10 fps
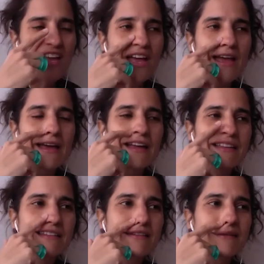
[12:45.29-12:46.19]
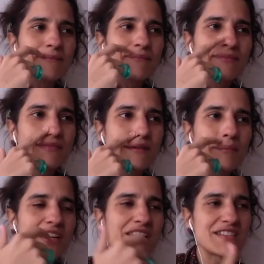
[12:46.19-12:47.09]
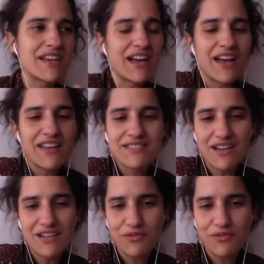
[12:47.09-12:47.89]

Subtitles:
And because I started